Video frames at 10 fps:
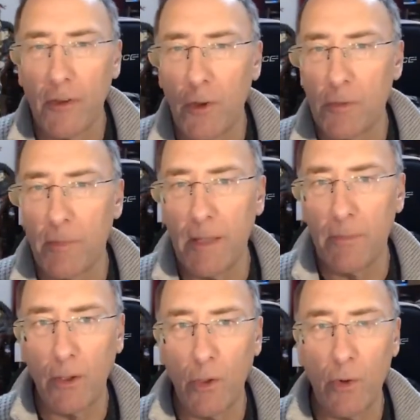those
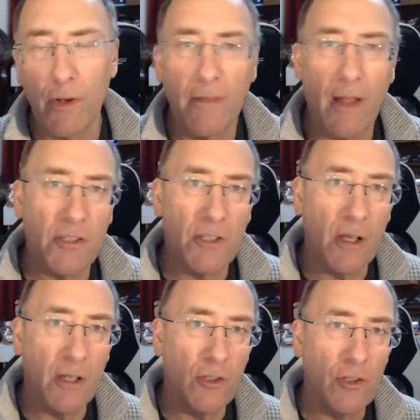people who are in that
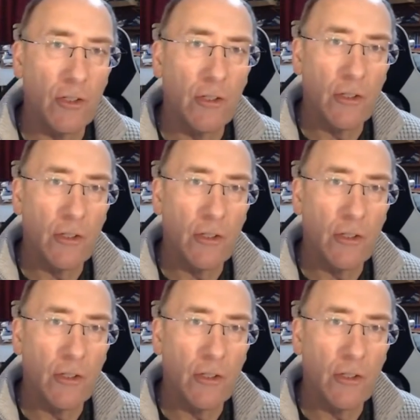stage